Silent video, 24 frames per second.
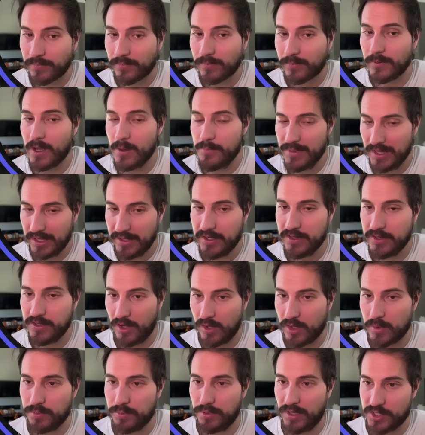a $1 million
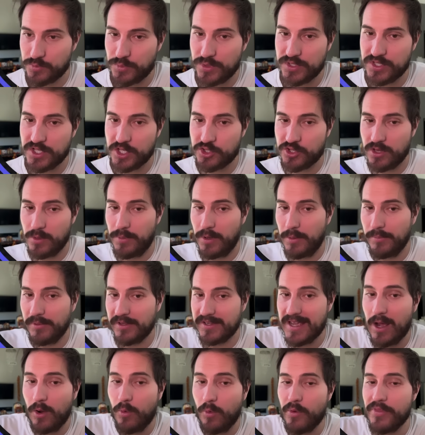plus position in the
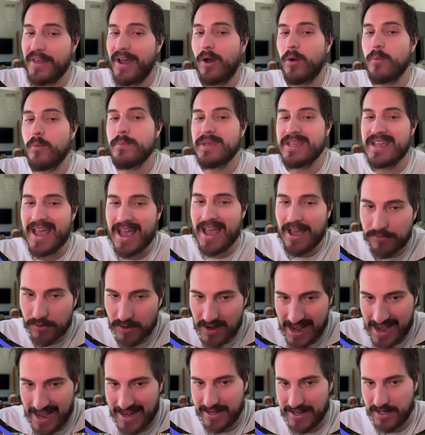public count without me
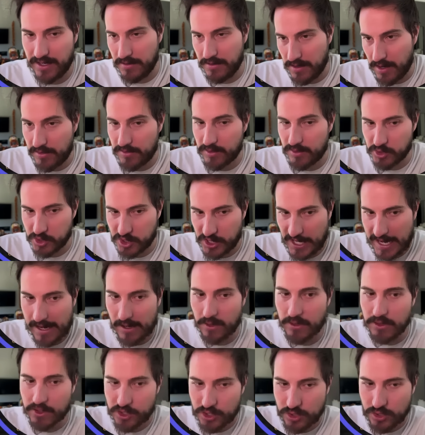ever adding another
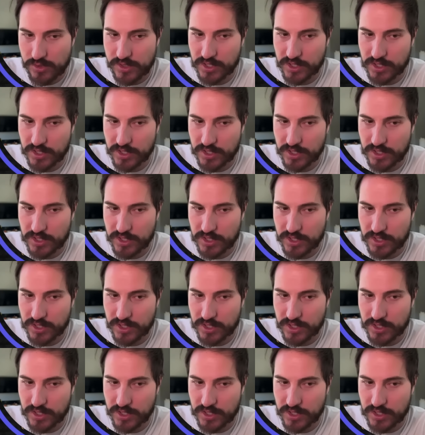share to the